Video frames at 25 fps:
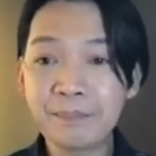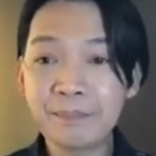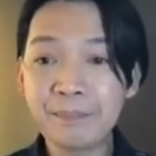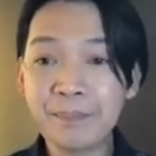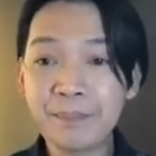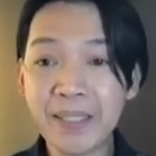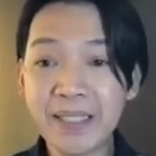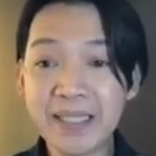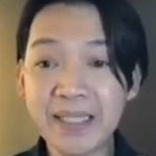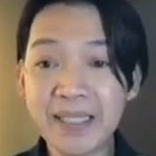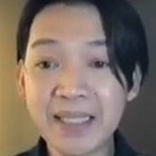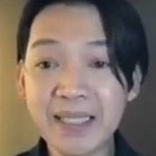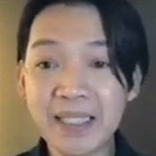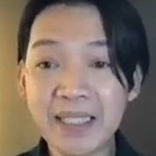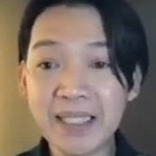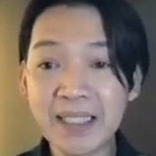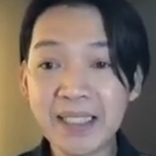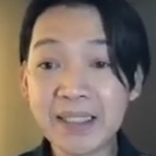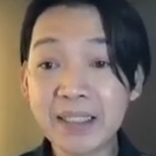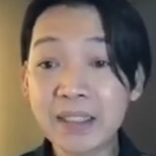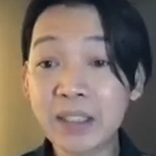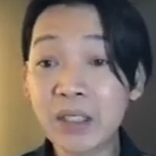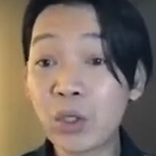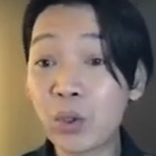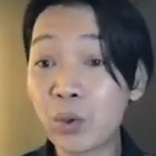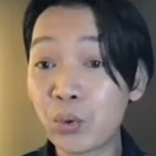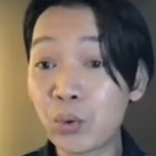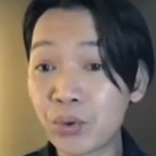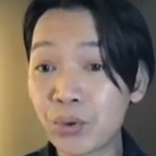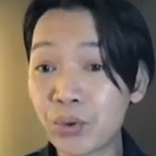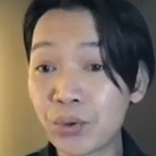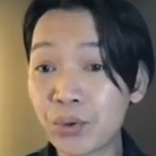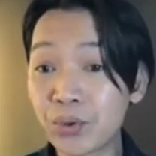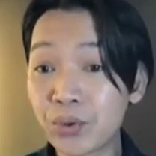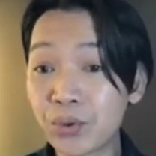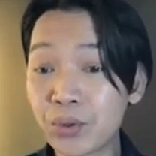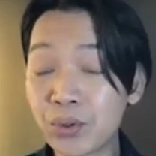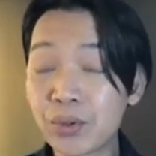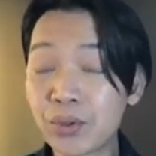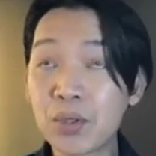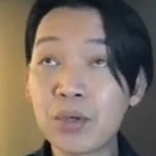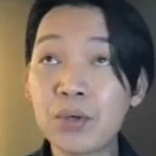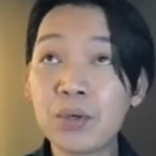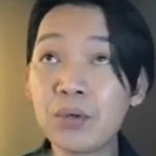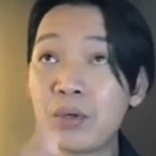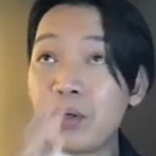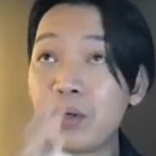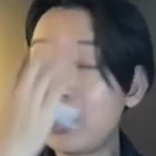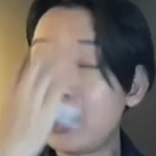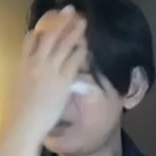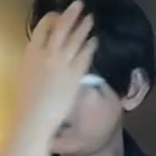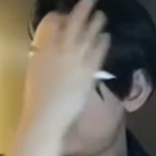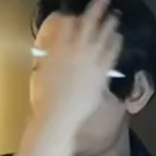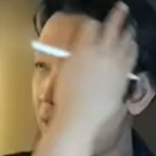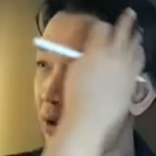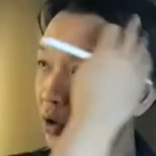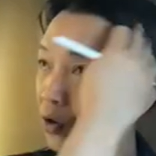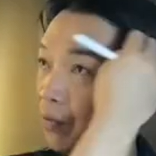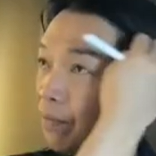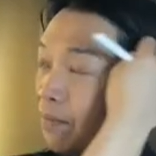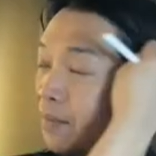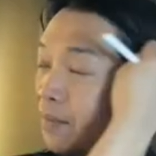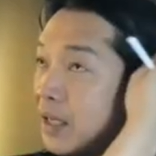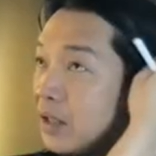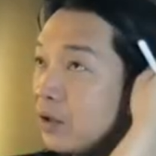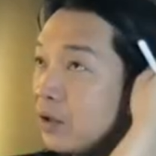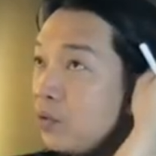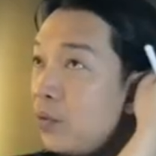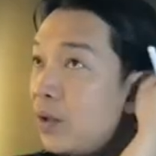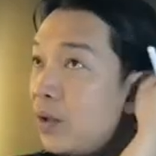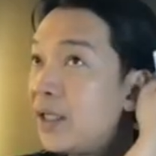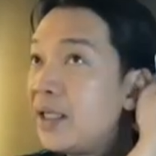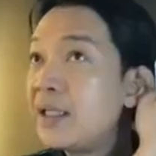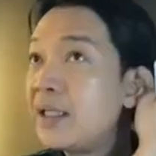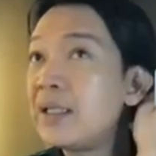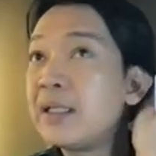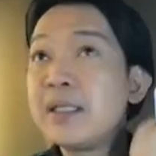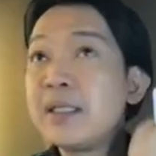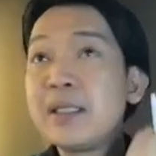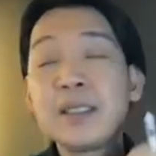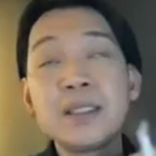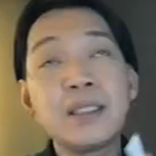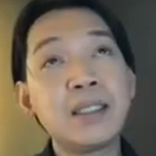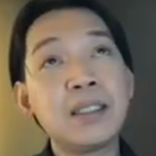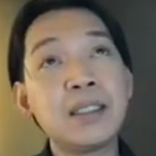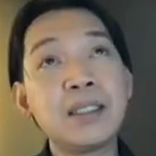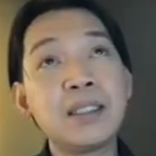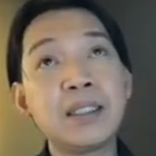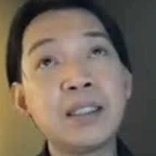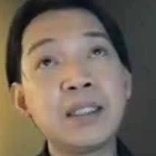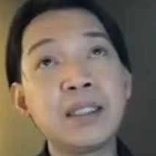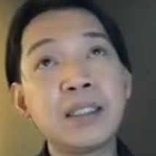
Pit is close. So you might wanna